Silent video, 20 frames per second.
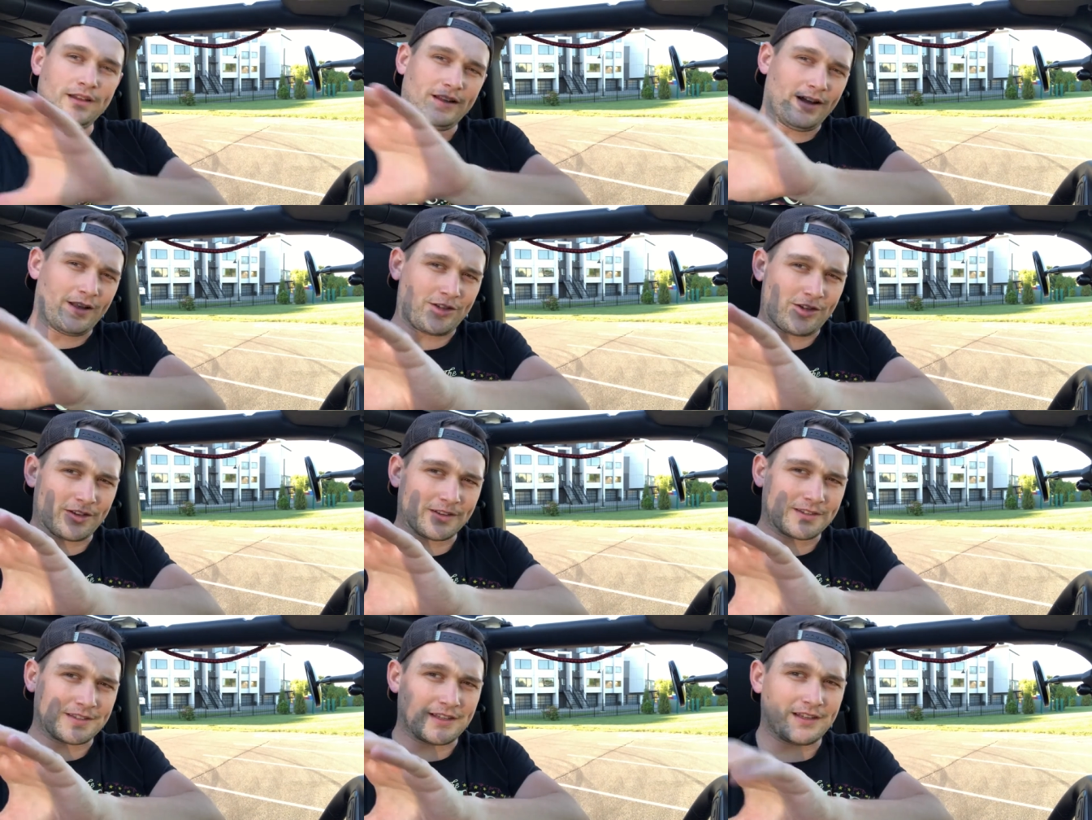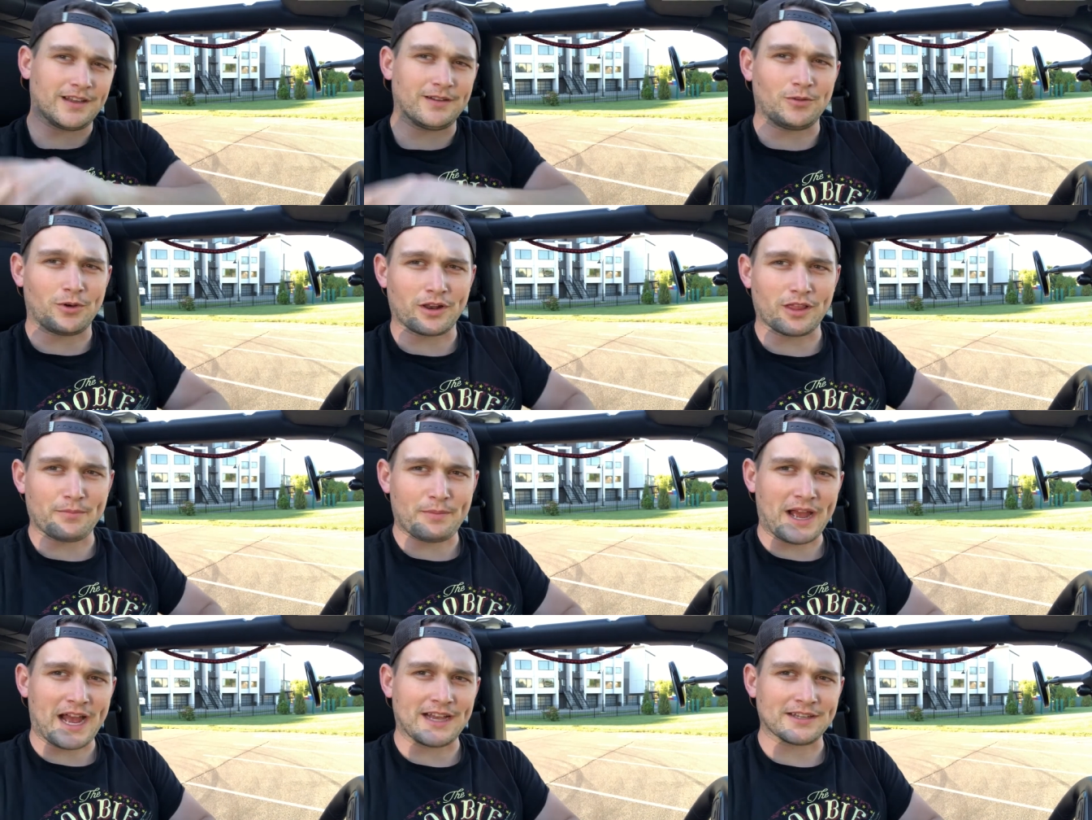adjust the one on
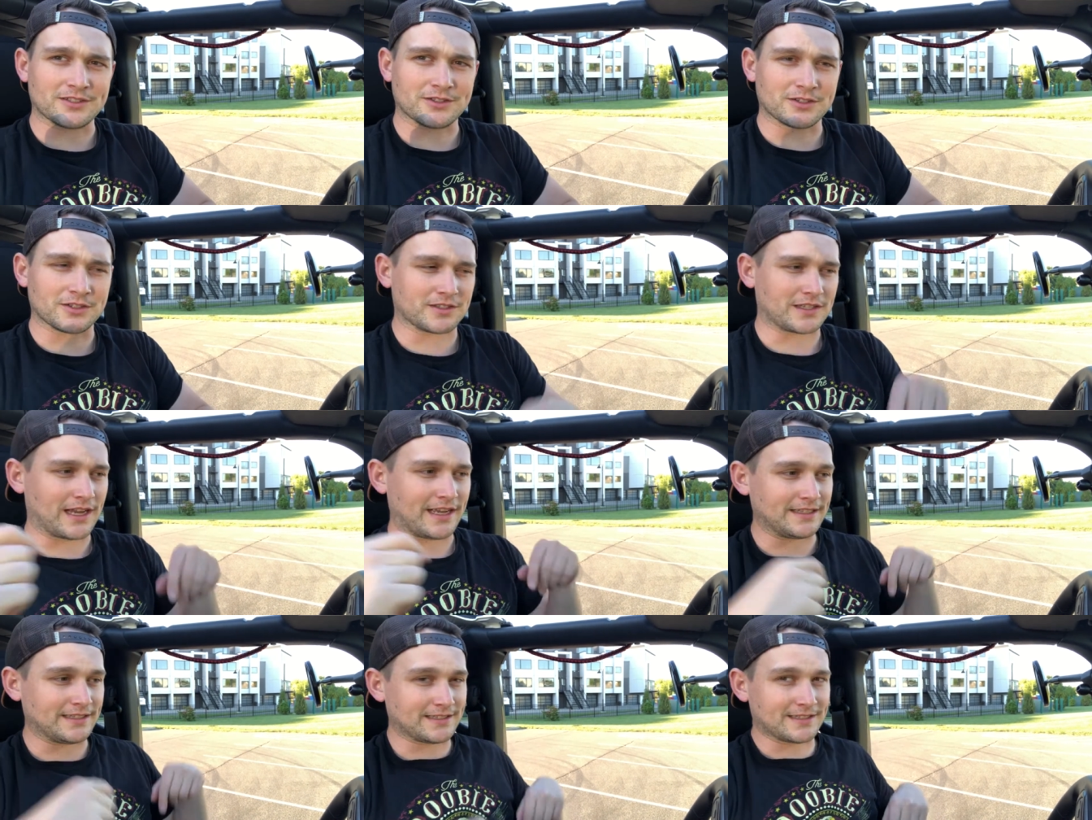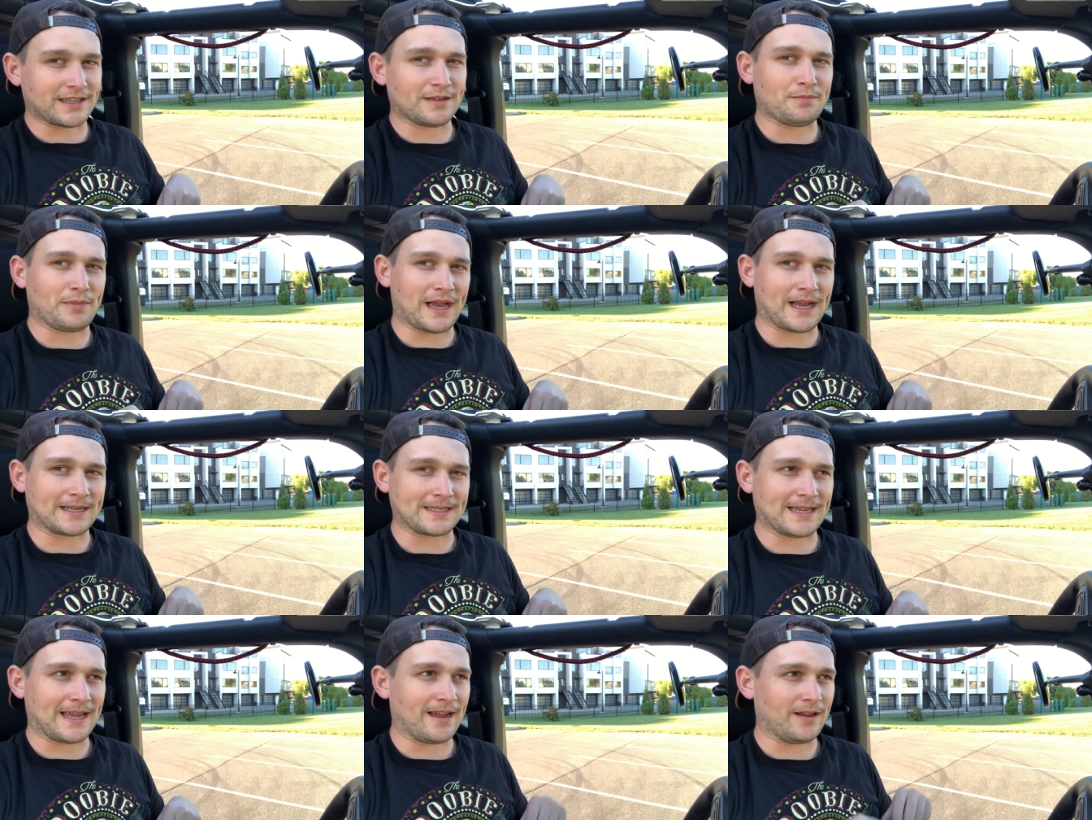the passenger side, sit
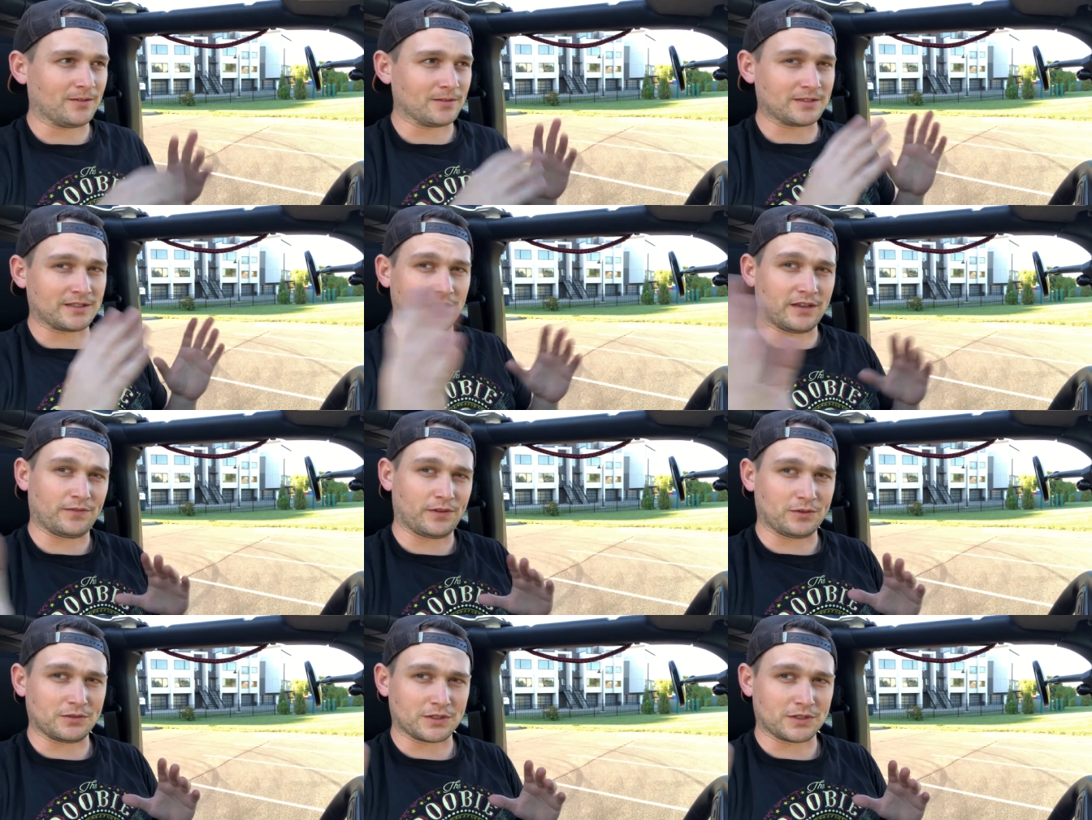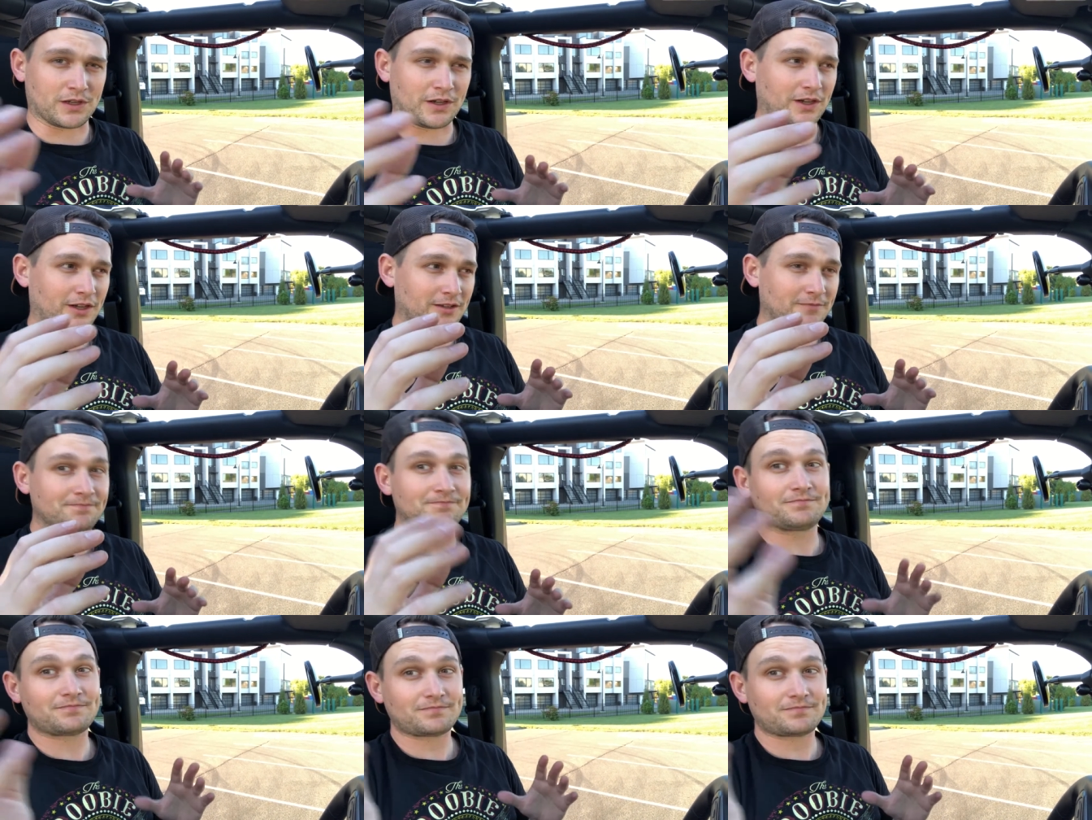back down, see if it was good.